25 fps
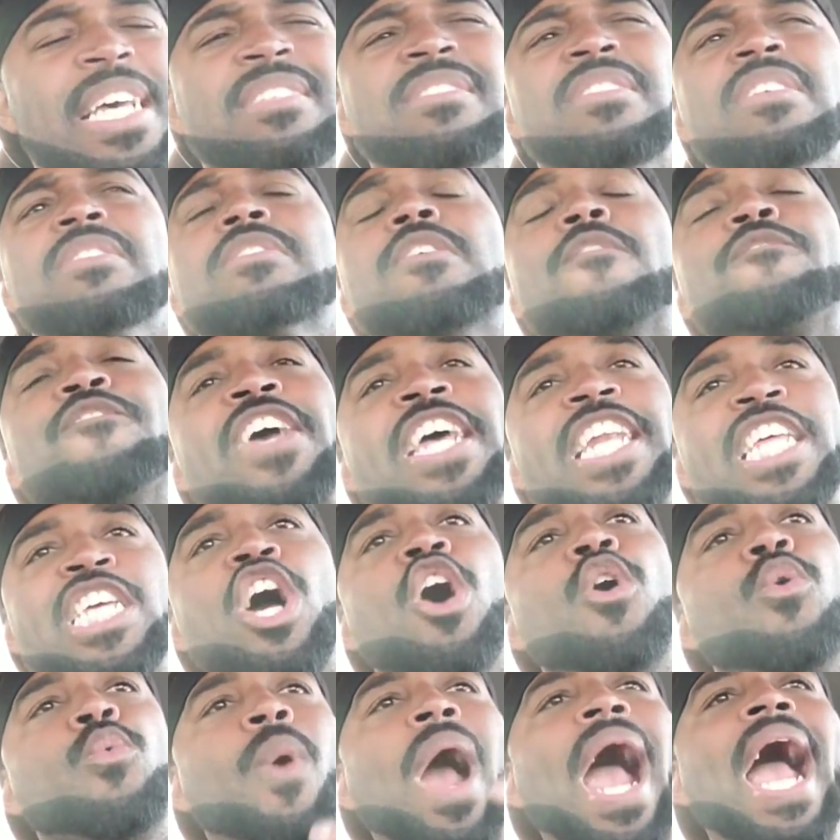This is the
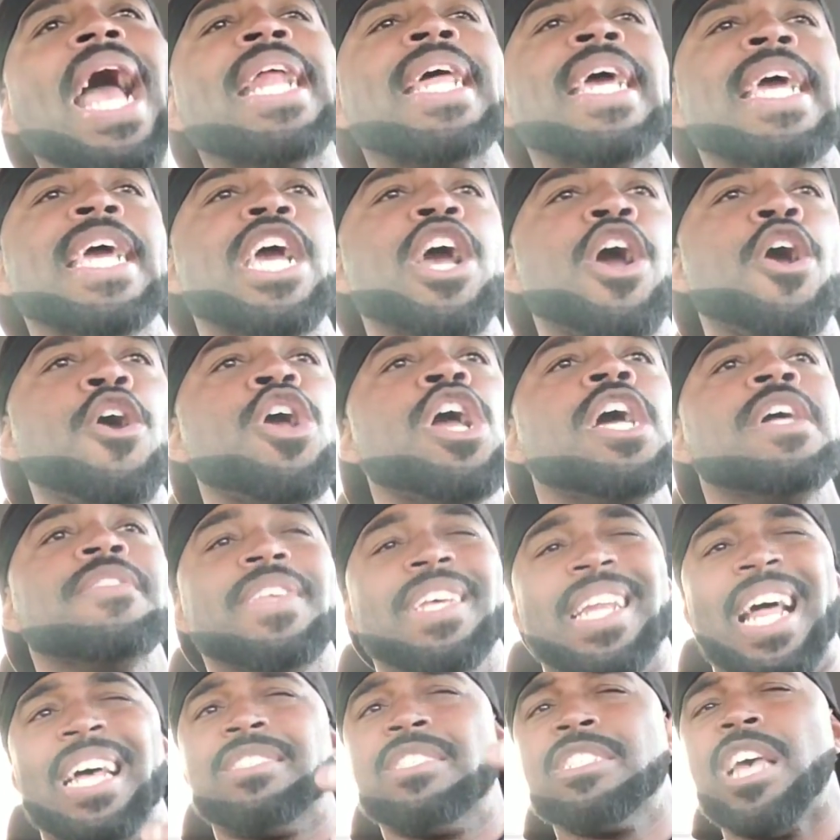video right here
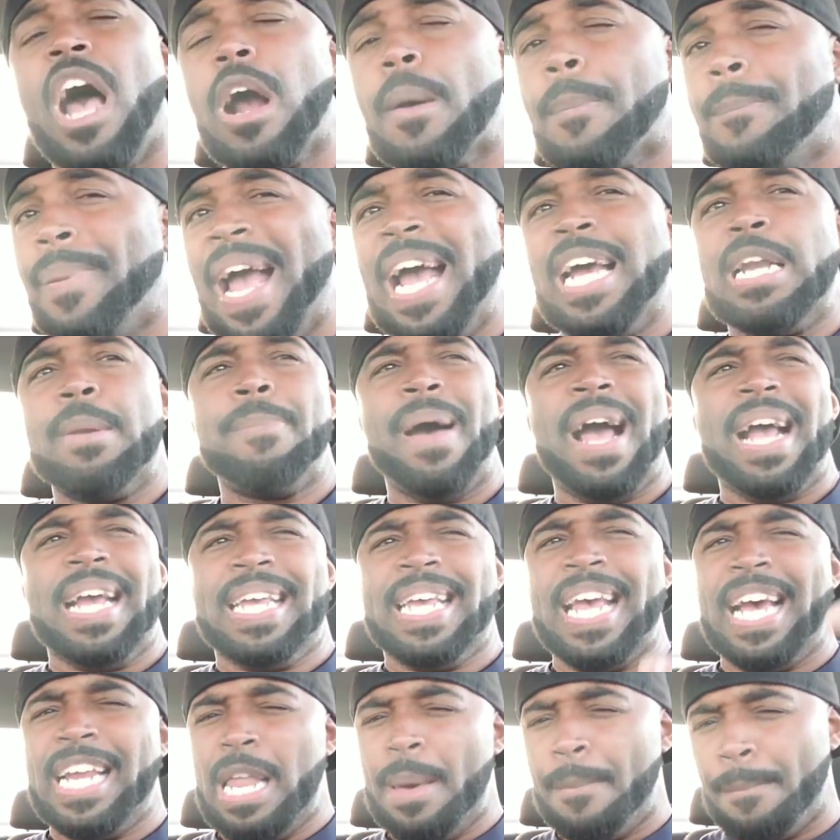that I talk bad
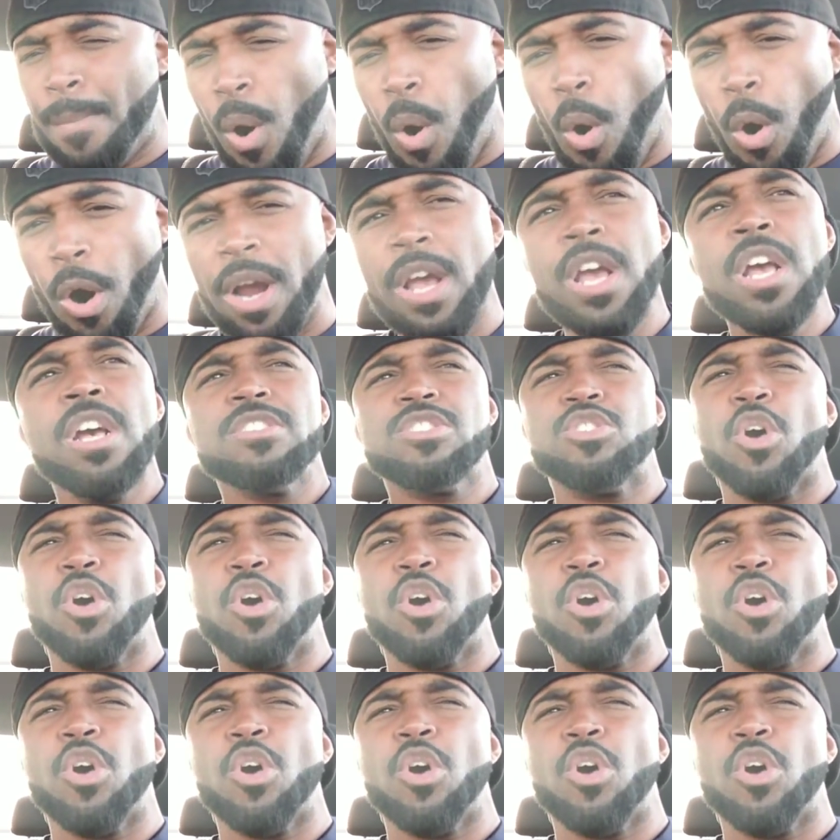about Kellen Moore.